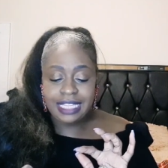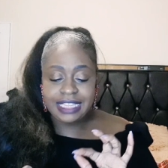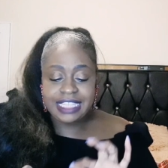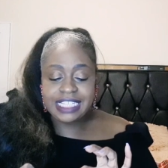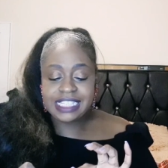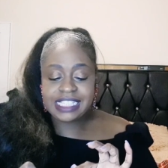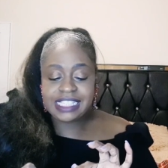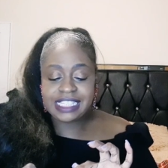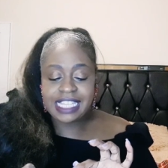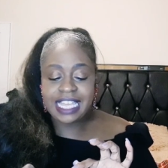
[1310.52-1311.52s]

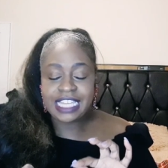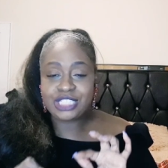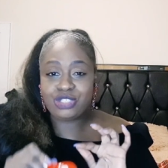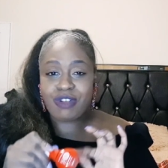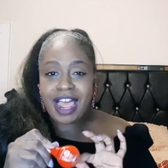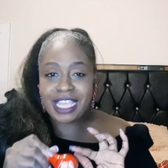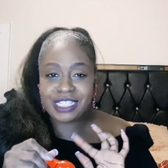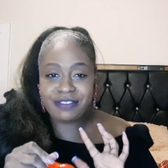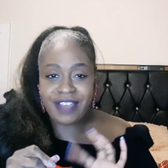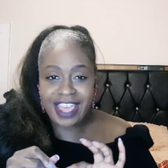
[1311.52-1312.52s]
This
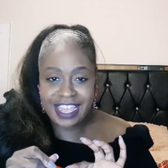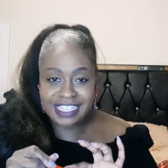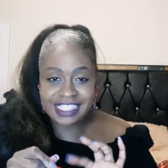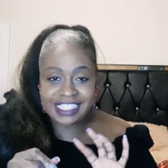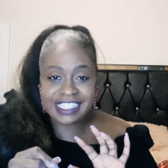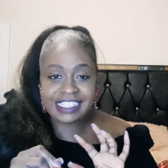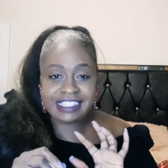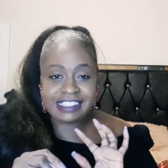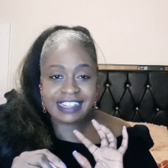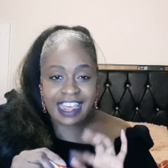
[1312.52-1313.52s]
dries fast. This
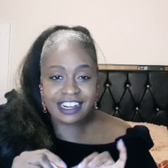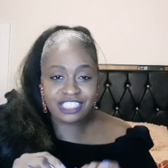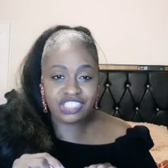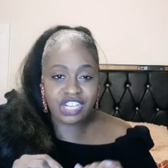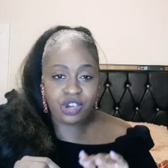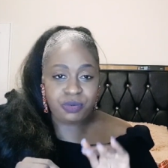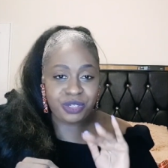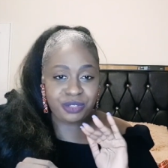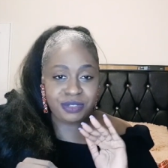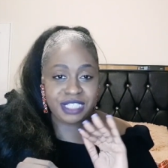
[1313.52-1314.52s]
is not a gel where
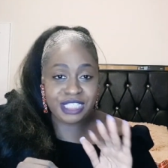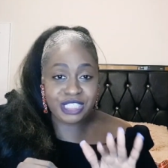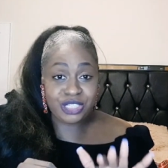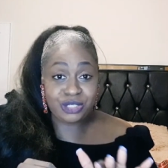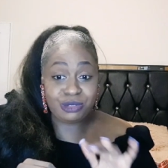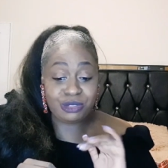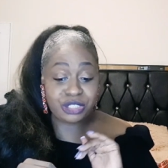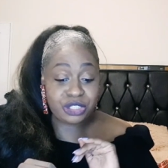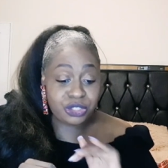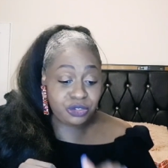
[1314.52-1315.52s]
you need to use
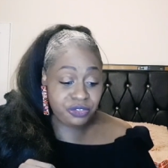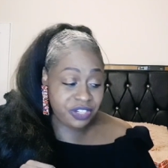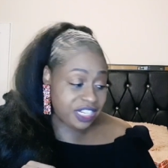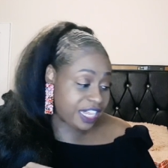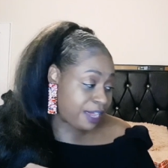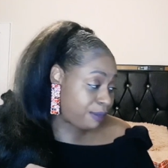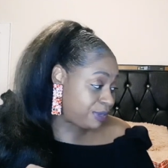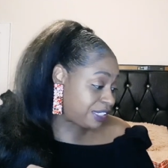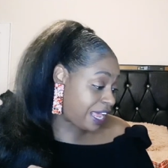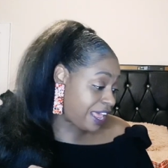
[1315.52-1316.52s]
the U V lamp,
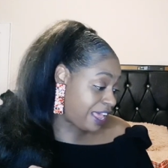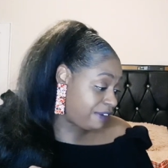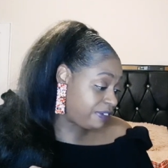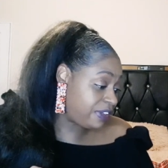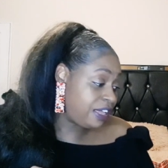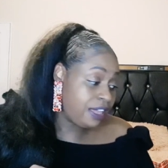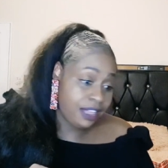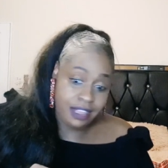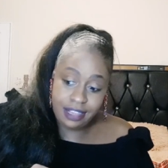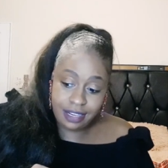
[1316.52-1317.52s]
which I have
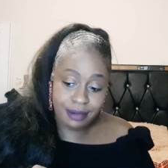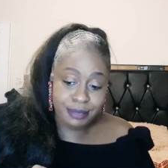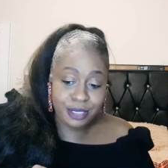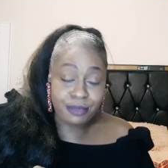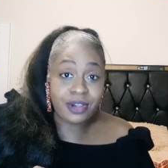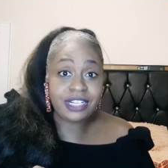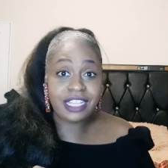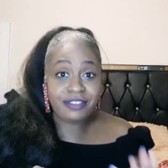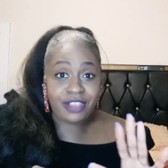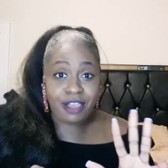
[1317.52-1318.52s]
a big one.
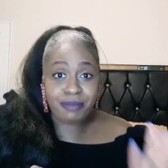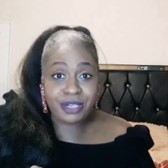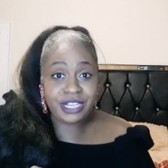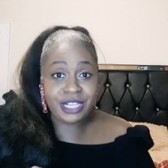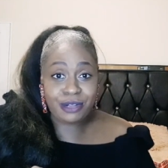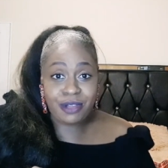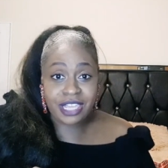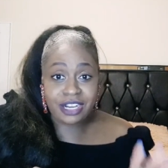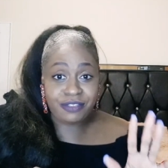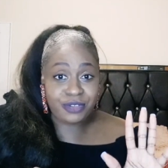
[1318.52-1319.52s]
If y'all been here long
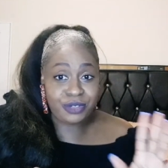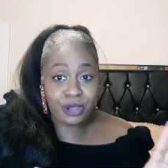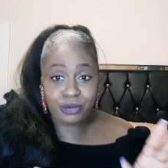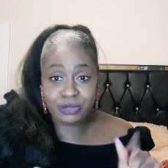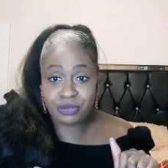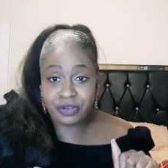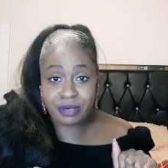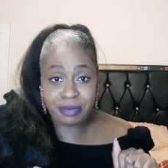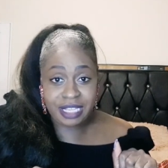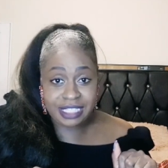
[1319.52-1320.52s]
enough, you know during
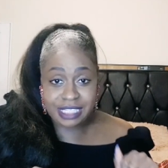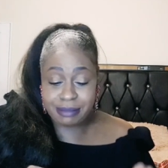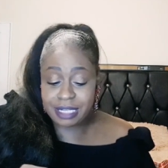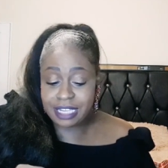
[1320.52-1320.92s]
the pandemic,